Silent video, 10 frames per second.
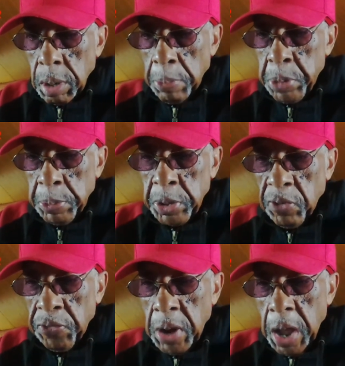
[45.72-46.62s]
are pimping
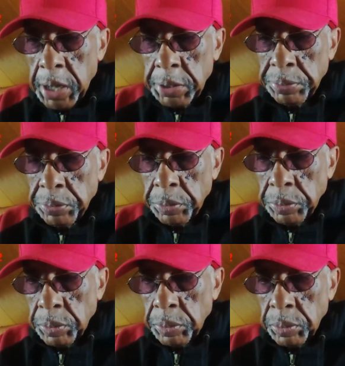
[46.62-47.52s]
the flock,
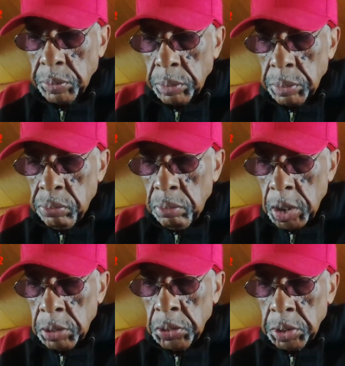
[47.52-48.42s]

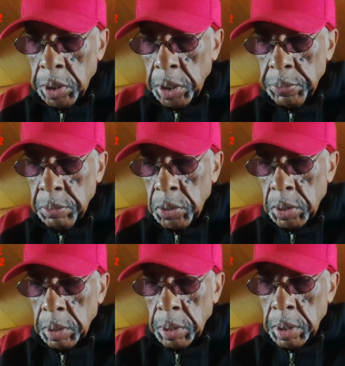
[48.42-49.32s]
you see.
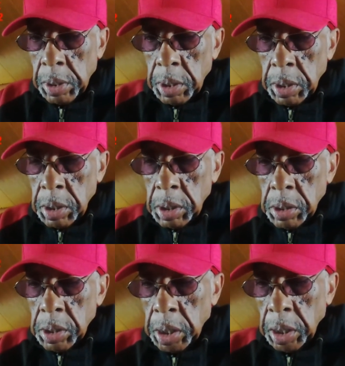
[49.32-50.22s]

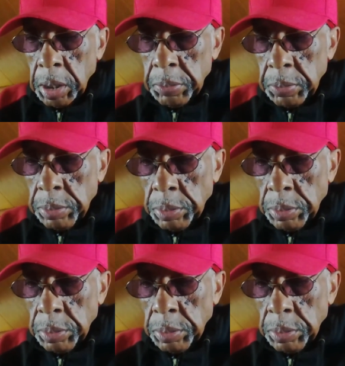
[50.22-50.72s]
And